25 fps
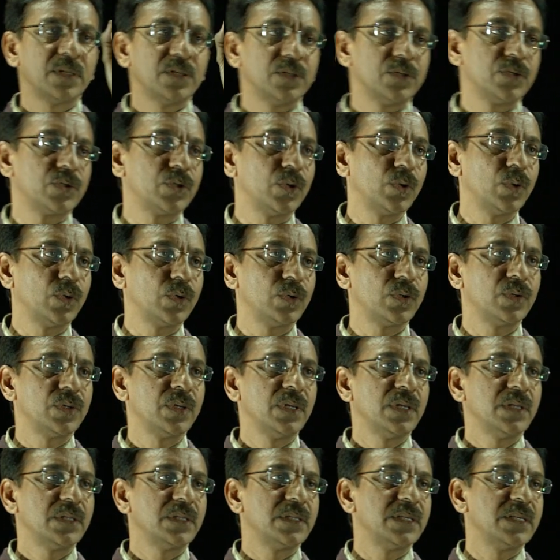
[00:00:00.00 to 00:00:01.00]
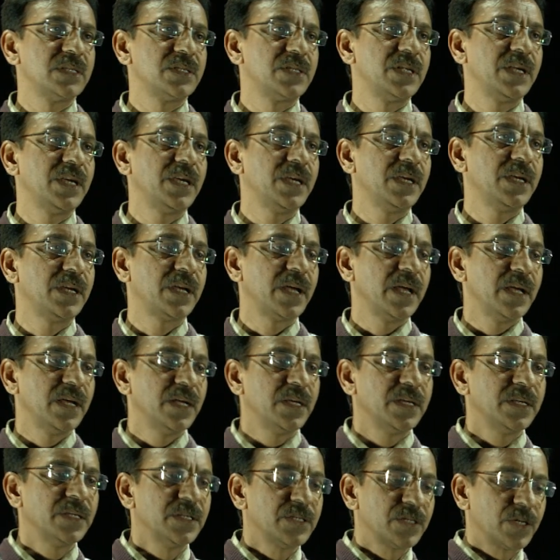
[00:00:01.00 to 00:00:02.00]
so this is the
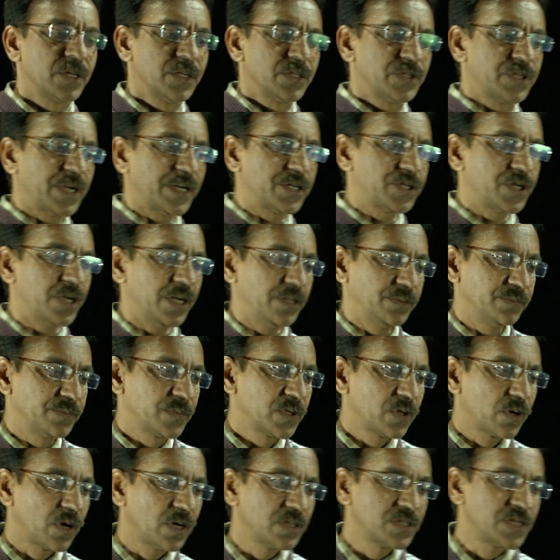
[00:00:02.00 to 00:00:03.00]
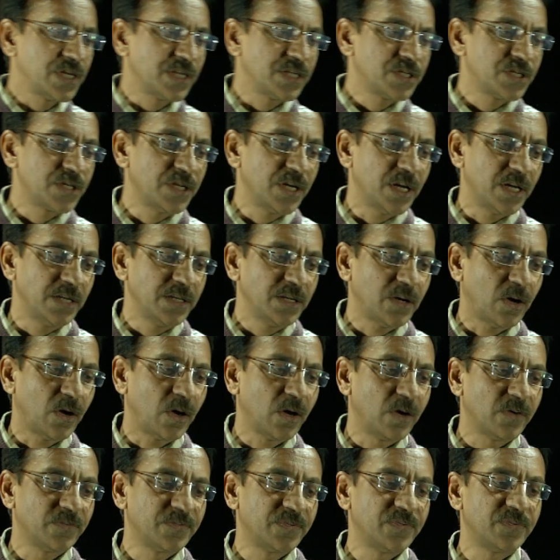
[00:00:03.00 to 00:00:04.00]
section, cross section
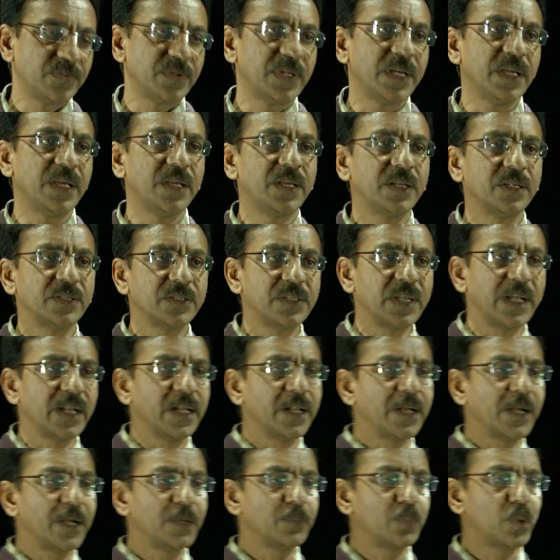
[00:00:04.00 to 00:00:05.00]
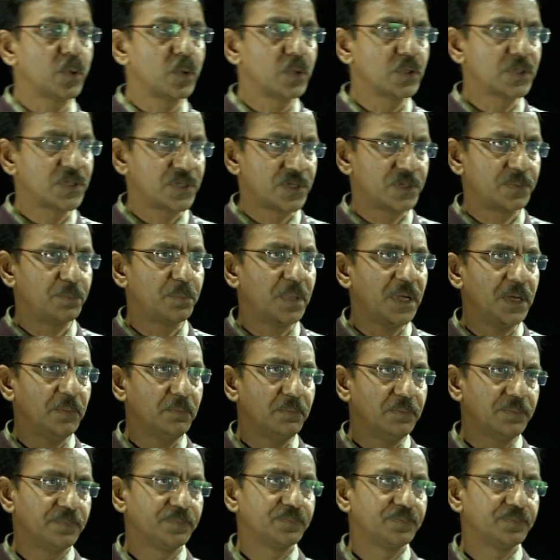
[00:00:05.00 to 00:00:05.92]
of the singly reinforced beam.